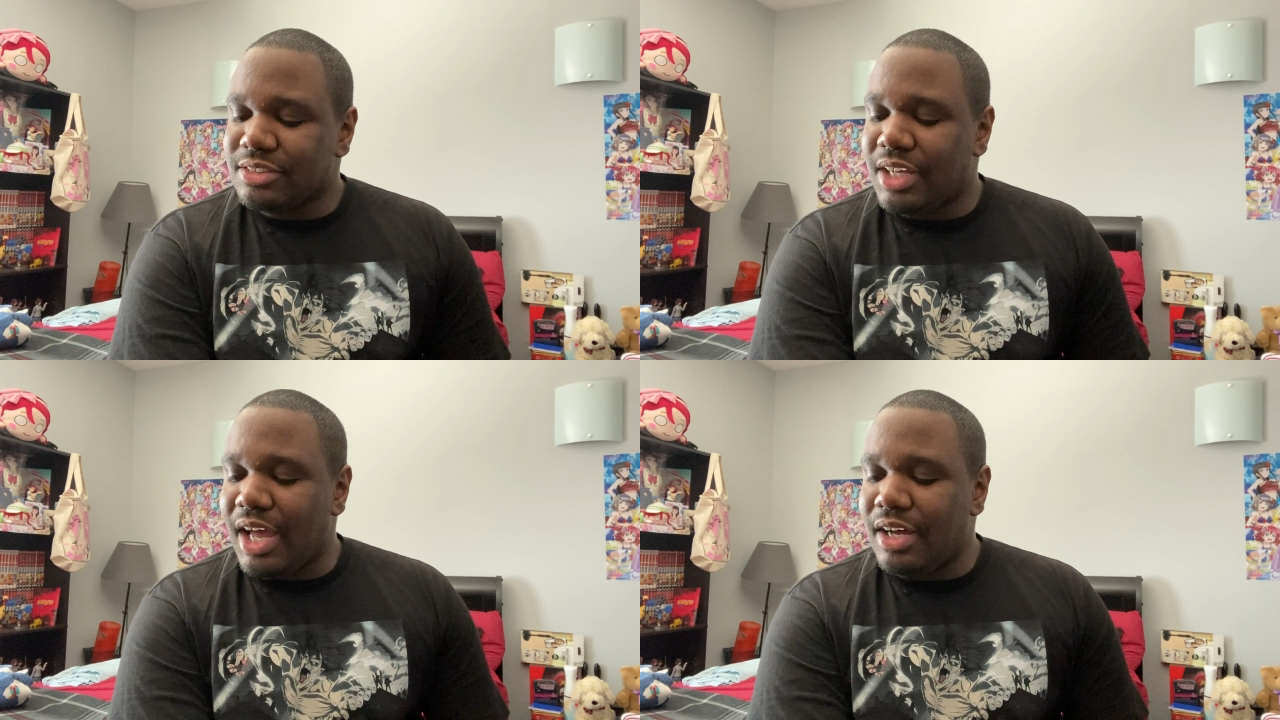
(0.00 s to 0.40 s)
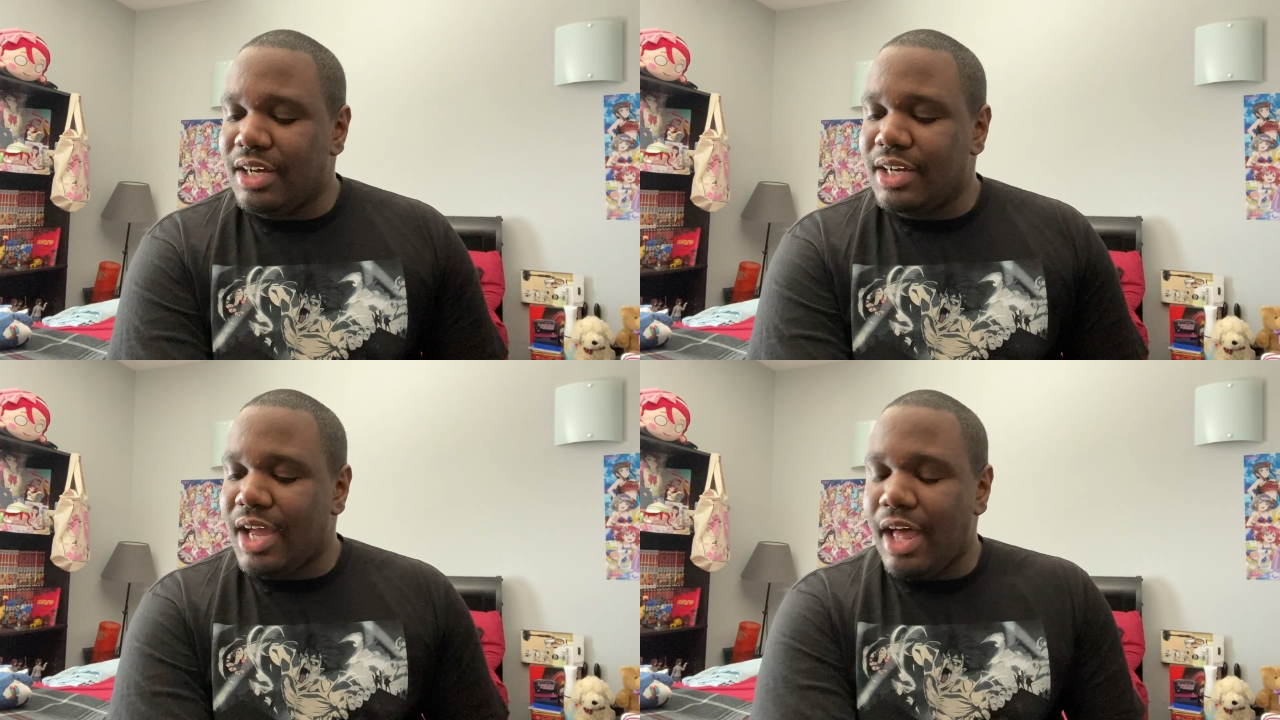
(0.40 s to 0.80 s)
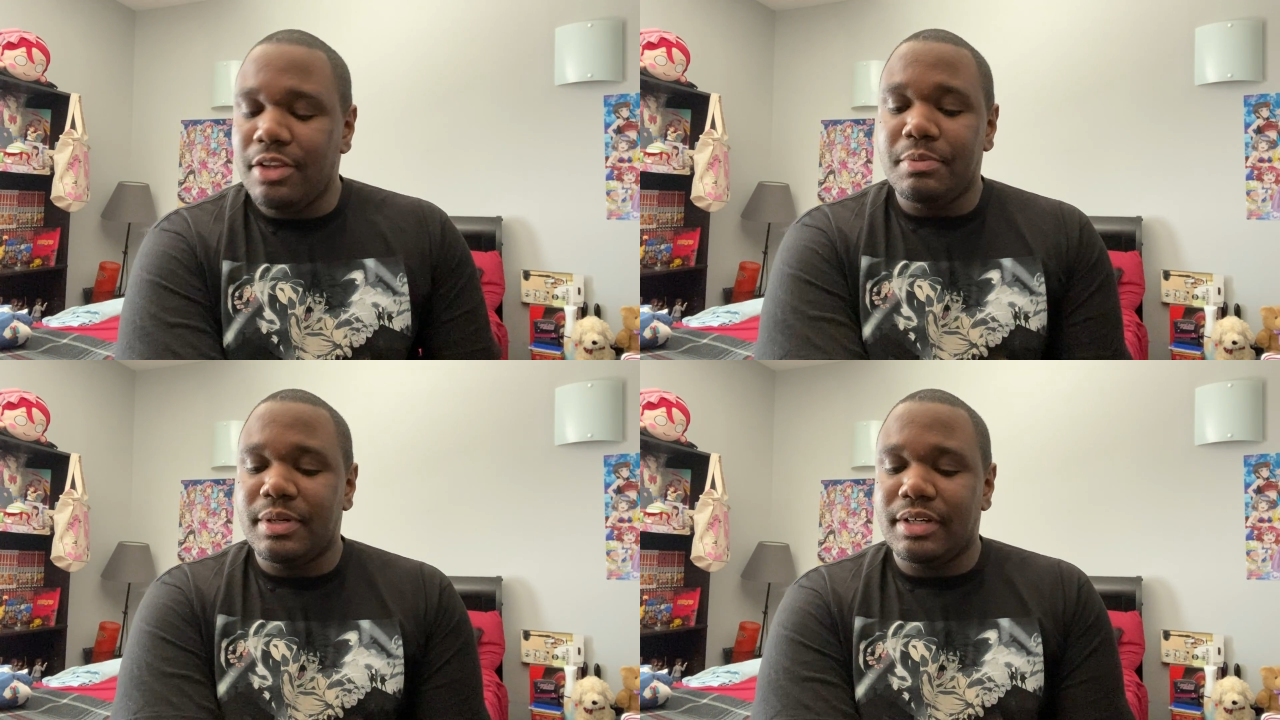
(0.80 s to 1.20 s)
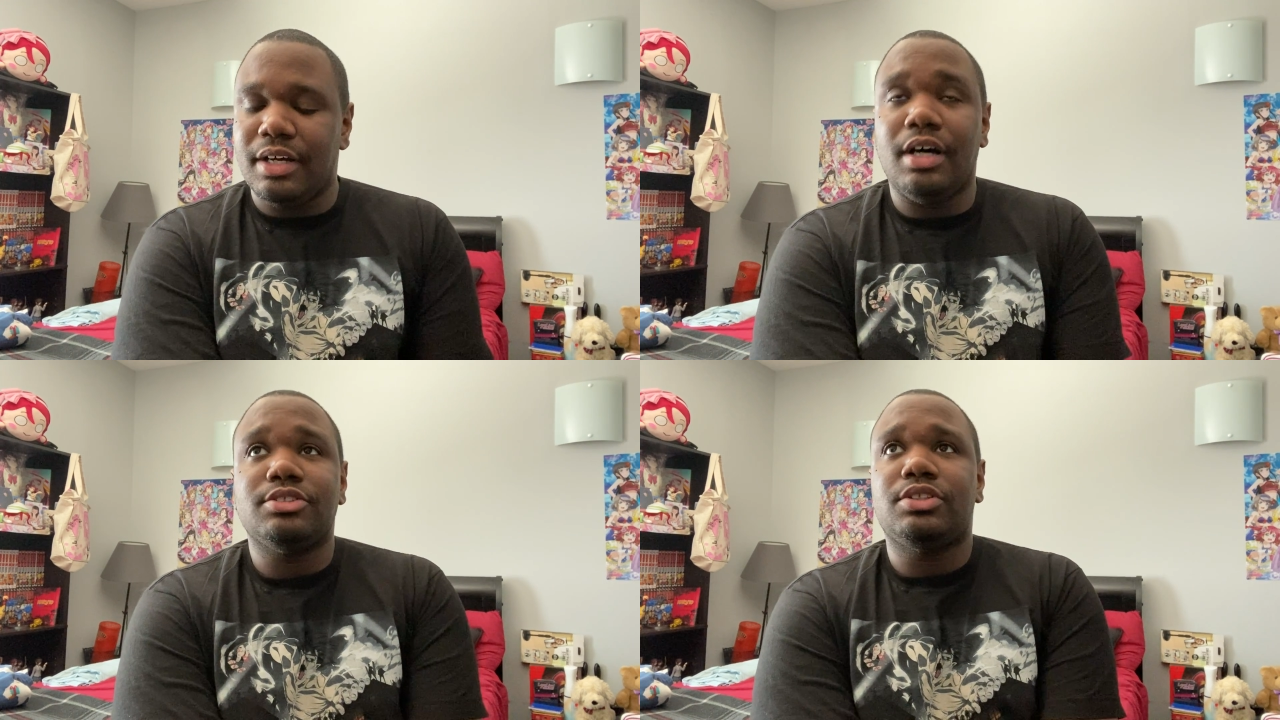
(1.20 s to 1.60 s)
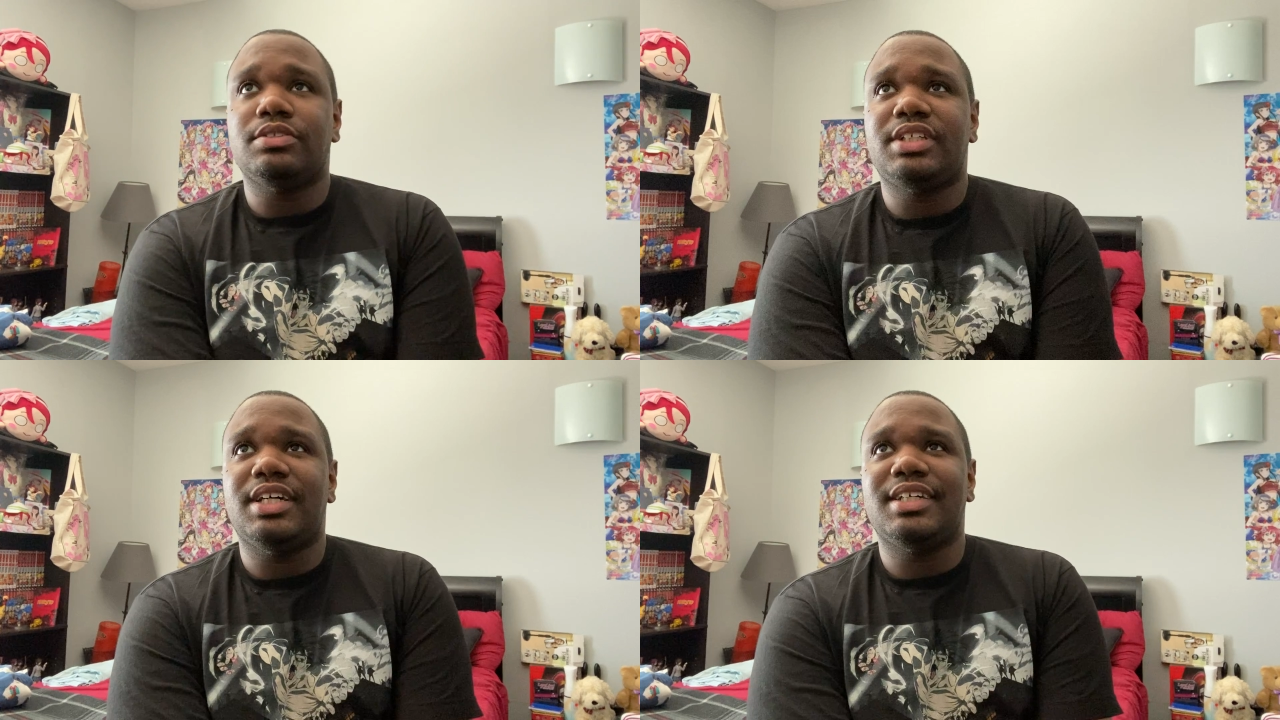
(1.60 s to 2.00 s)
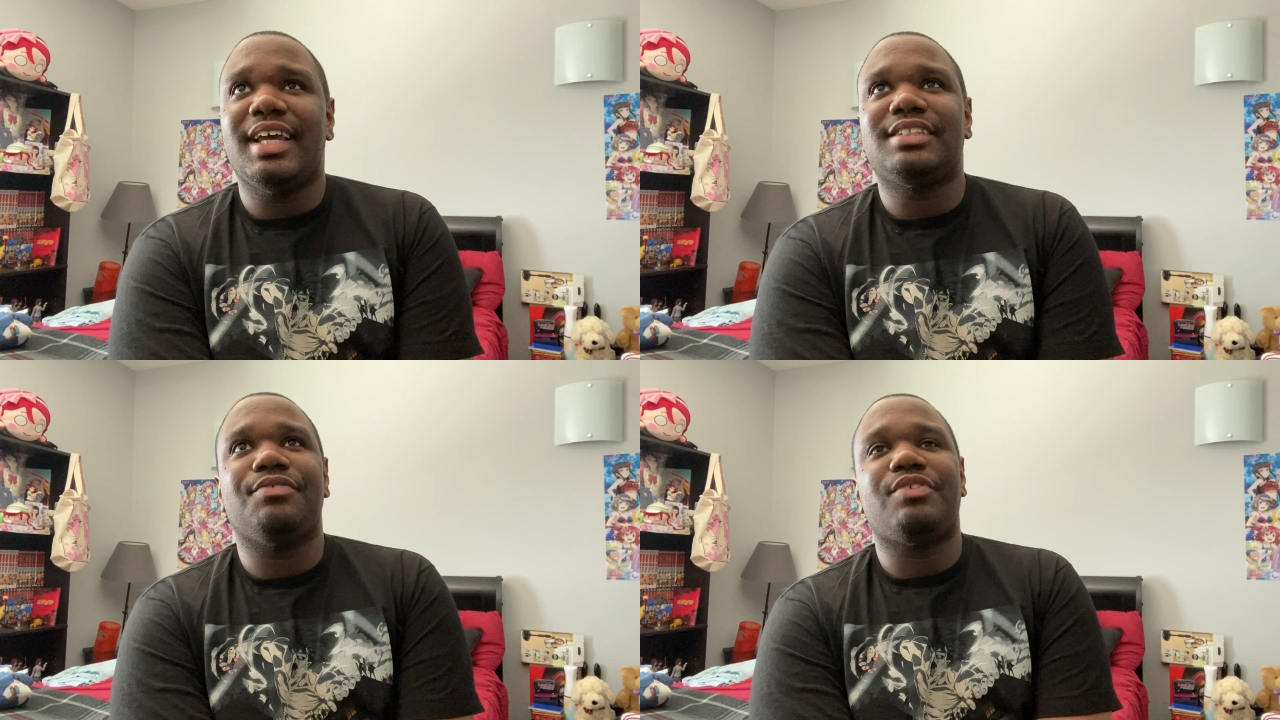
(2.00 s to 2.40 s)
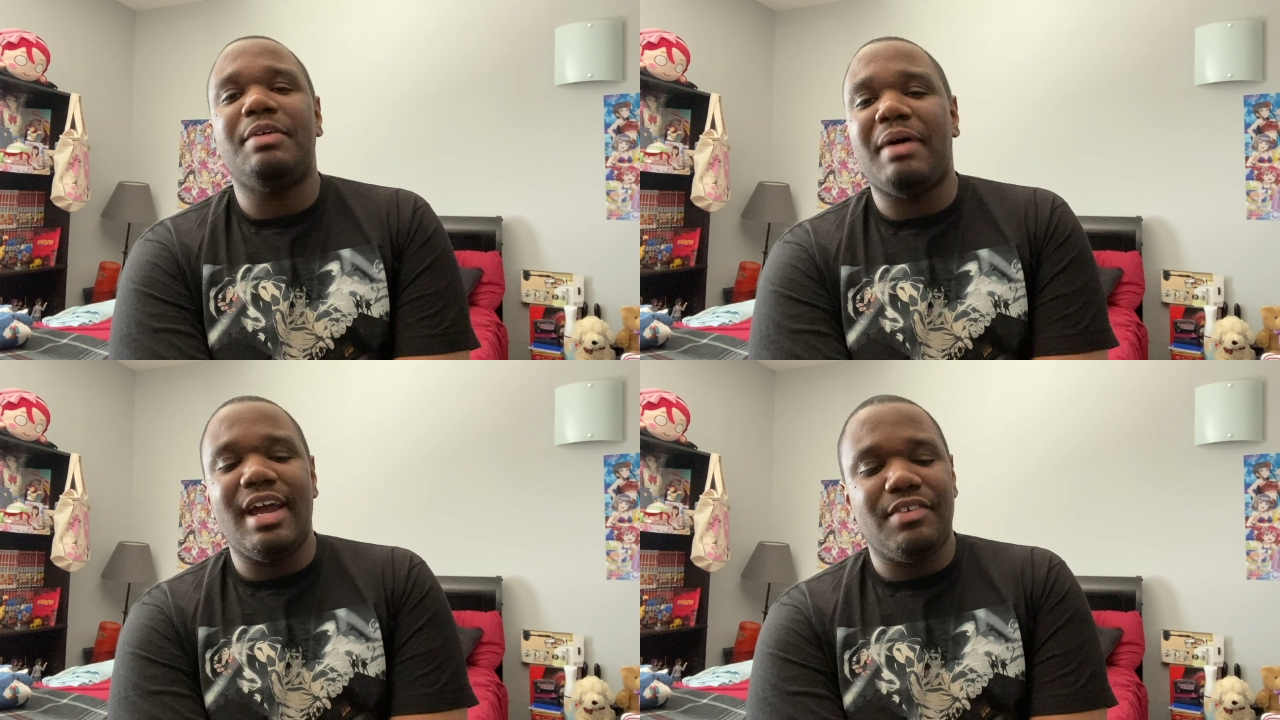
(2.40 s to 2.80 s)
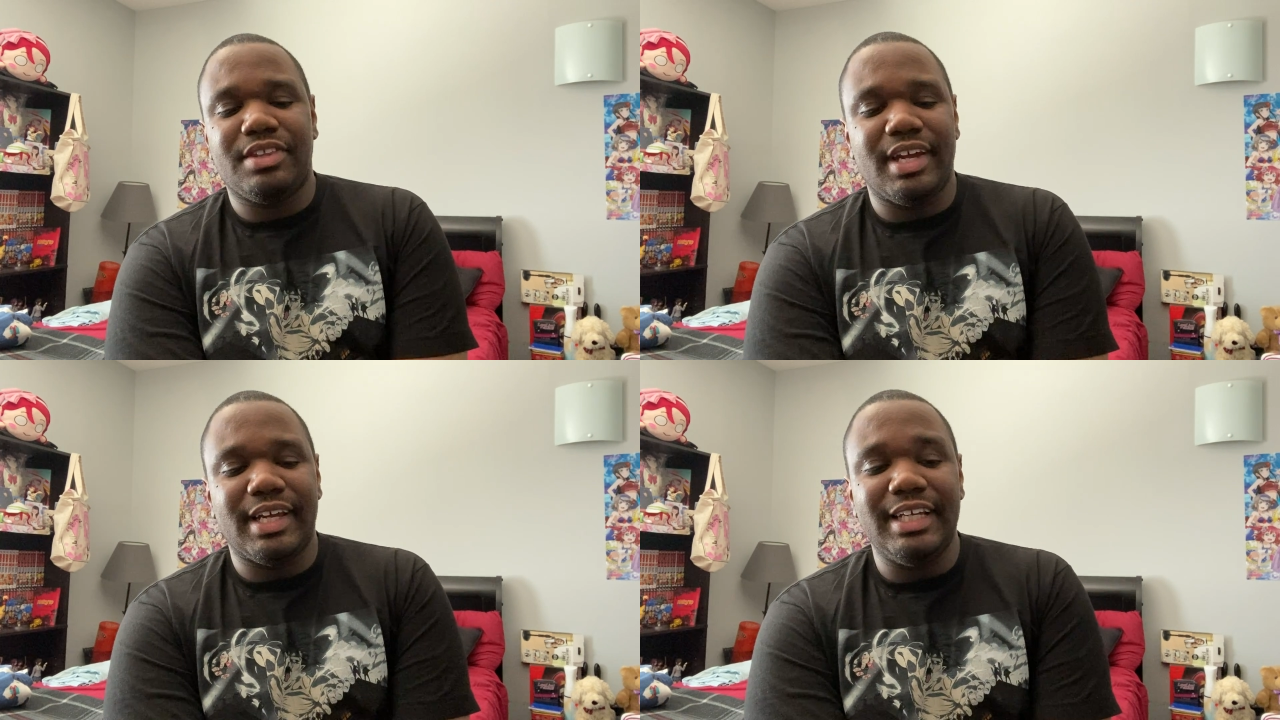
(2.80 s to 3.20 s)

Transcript: Shouta gets afraid by everything.